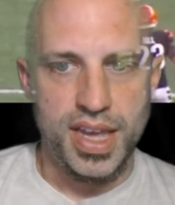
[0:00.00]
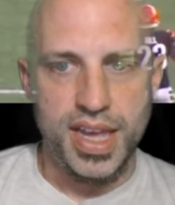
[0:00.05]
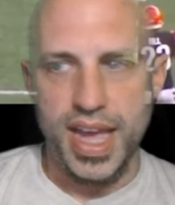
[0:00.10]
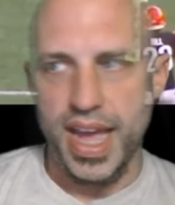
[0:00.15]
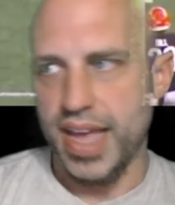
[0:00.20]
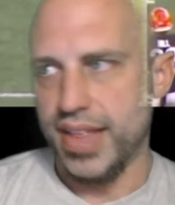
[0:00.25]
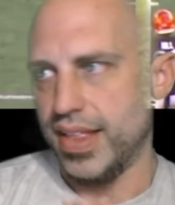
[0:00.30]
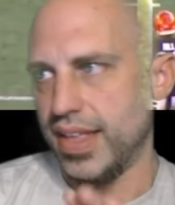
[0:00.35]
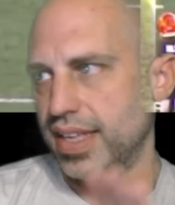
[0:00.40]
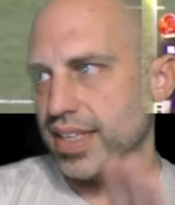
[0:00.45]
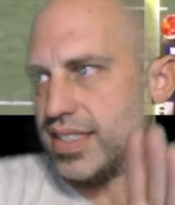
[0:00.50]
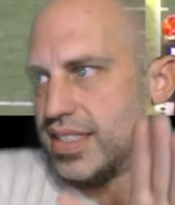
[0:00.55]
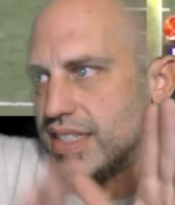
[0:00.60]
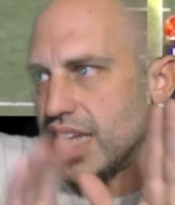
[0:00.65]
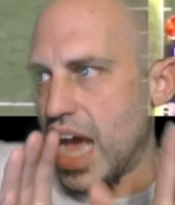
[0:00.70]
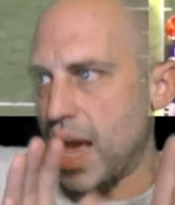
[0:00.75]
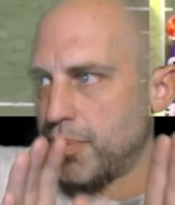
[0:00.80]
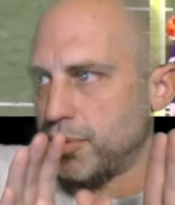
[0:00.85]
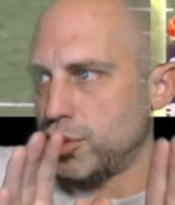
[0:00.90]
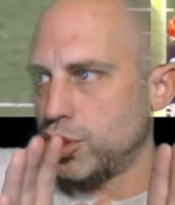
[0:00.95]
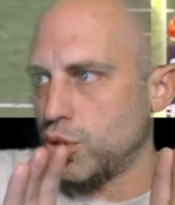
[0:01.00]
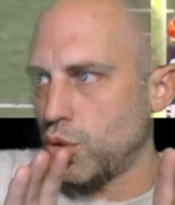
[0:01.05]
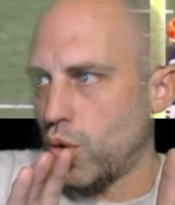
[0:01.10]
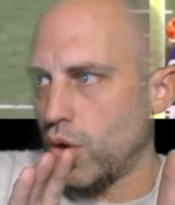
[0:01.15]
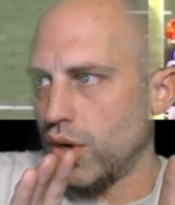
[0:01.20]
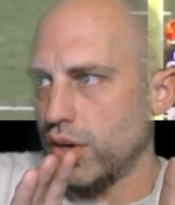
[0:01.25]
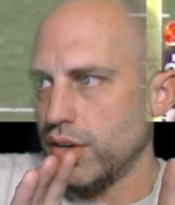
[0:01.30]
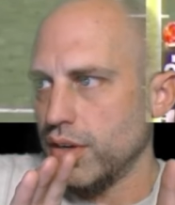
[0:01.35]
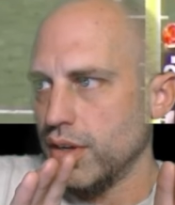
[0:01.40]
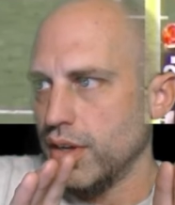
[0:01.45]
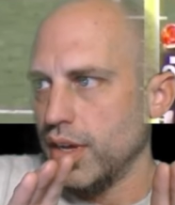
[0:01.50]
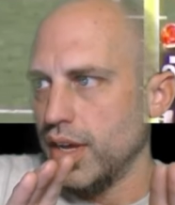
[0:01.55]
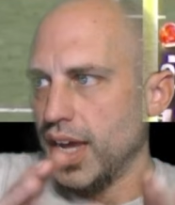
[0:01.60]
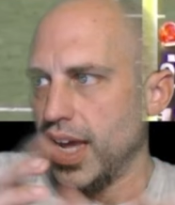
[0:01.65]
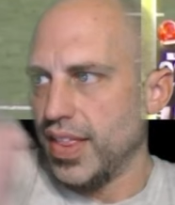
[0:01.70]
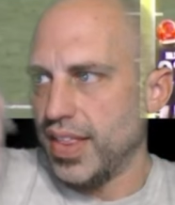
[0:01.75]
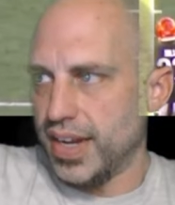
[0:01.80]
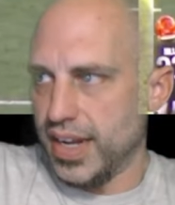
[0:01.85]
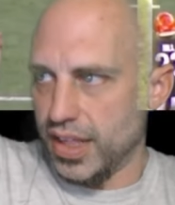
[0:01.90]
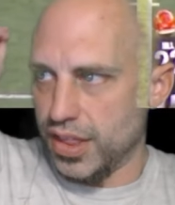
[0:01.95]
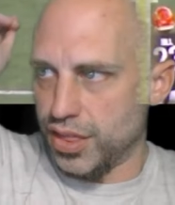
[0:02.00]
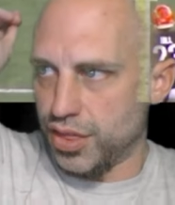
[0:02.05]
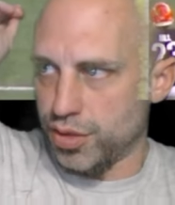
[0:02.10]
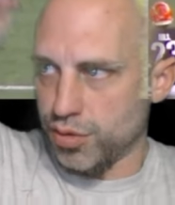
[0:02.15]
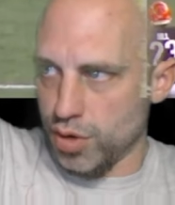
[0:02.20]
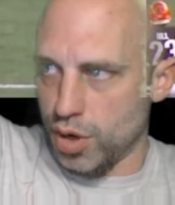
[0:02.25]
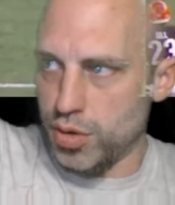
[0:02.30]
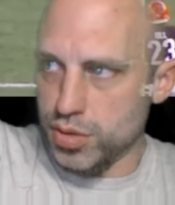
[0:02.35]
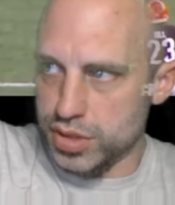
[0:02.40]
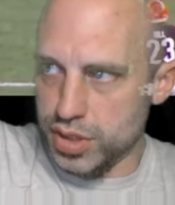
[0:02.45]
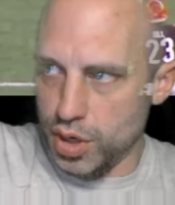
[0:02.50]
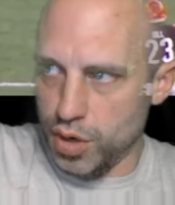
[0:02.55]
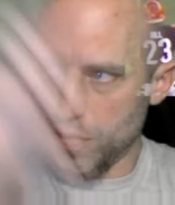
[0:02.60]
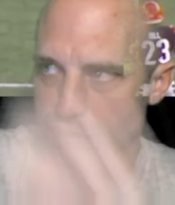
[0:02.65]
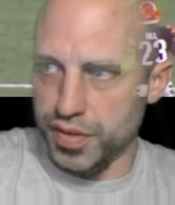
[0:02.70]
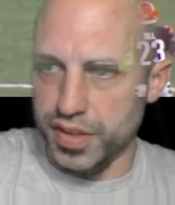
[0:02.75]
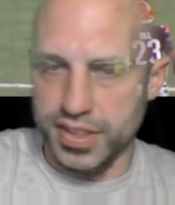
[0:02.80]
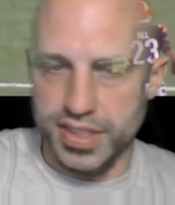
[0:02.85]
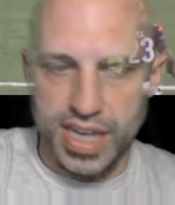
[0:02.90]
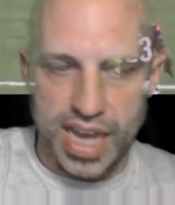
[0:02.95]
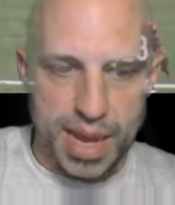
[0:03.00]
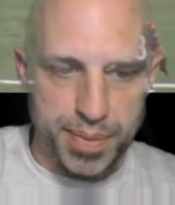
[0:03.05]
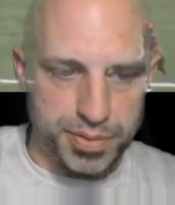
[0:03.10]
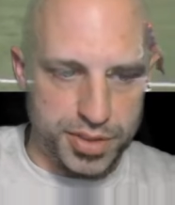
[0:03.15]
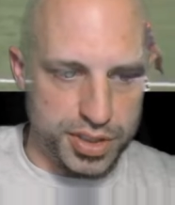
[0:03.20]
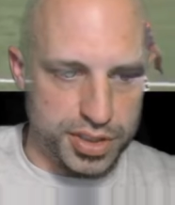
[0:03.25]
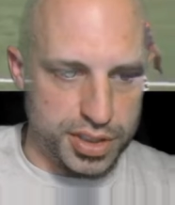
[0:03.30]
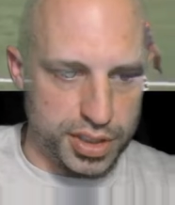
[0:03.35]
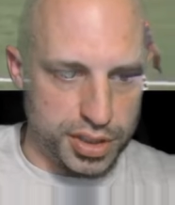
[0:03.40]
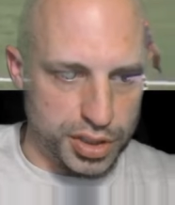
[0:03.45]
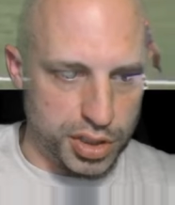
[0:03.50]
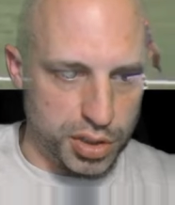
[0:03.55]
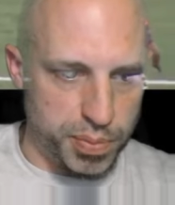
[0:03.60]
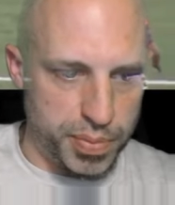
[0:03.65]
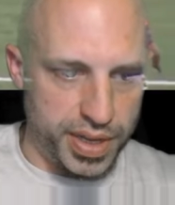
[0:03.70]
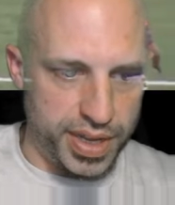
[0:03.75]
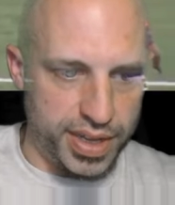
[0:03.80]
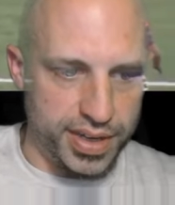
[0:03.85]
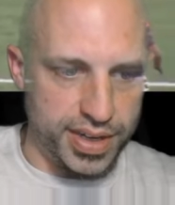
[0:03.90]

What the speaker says: And he stops short, and then he throws it over the top just a little bit.